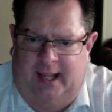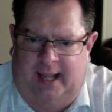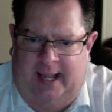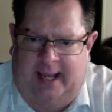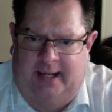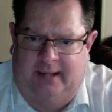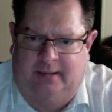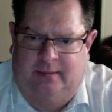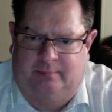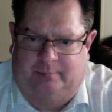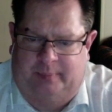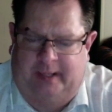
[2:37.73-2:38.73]
And,
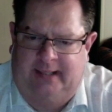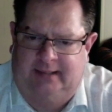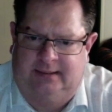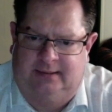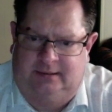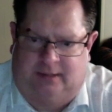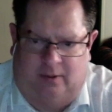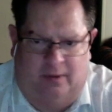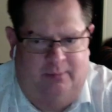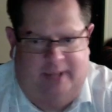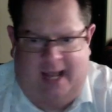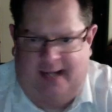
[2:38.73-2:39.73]
but
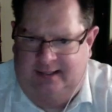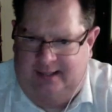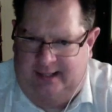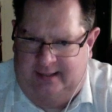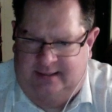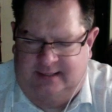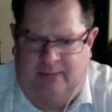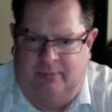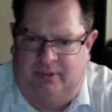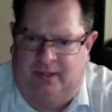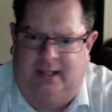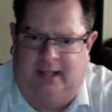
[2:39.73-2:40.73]
going back to that same
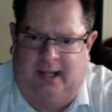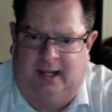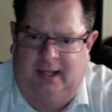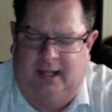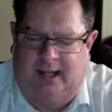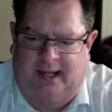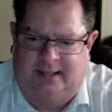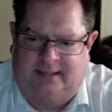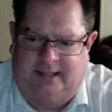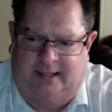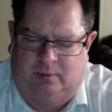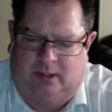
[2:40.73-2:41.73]
thinking, I
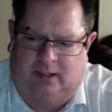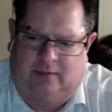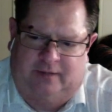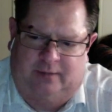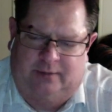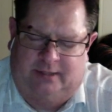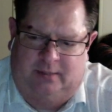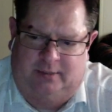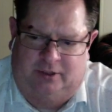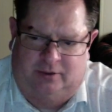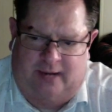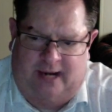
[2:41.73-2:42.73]
said, well, if I was going to
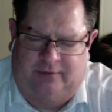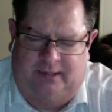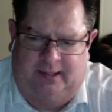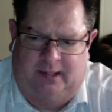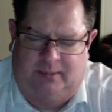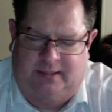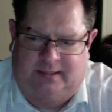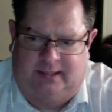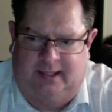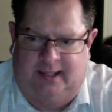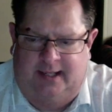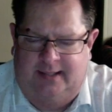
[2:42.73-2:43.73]
be drafting, I'd be
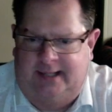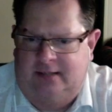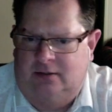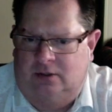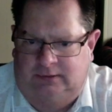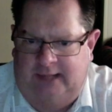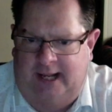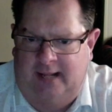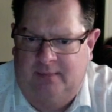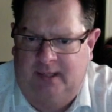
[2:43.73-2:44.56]
sitting at a desk all day.